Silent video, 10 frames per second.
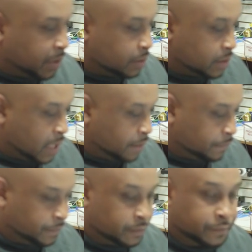shop,
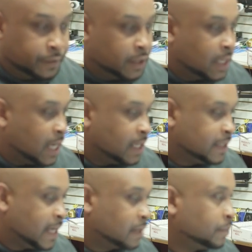feel free to
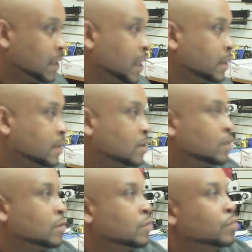contact me at
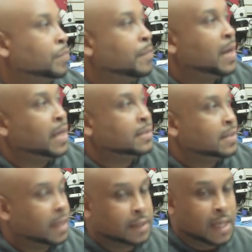
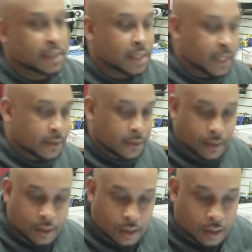supamodztech.net.
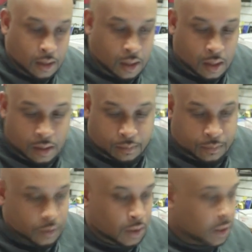You
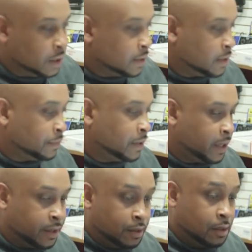can hit us up there.
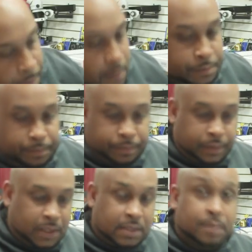
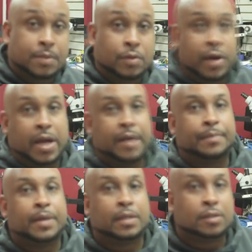Please subscribe
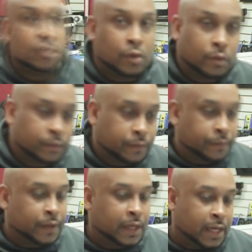and don't
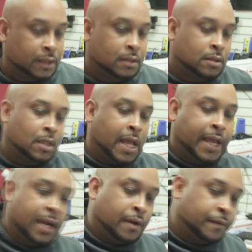forget to like
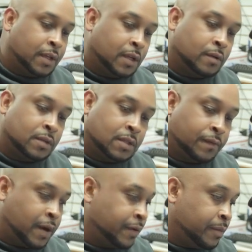our videos. It's
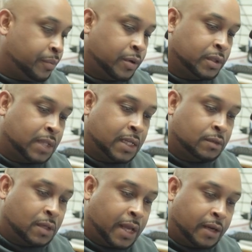very important that you
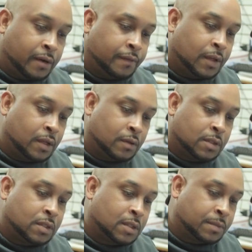like our videos and
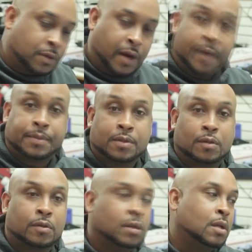subscribe. So
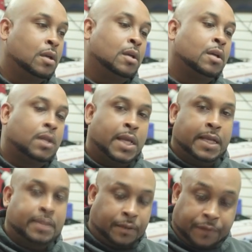that's
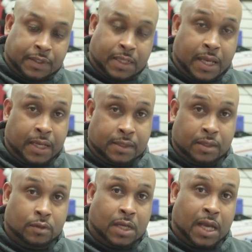it for today. See you
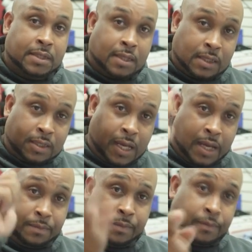guys next time.
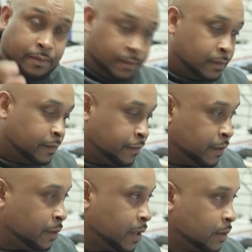Farewell.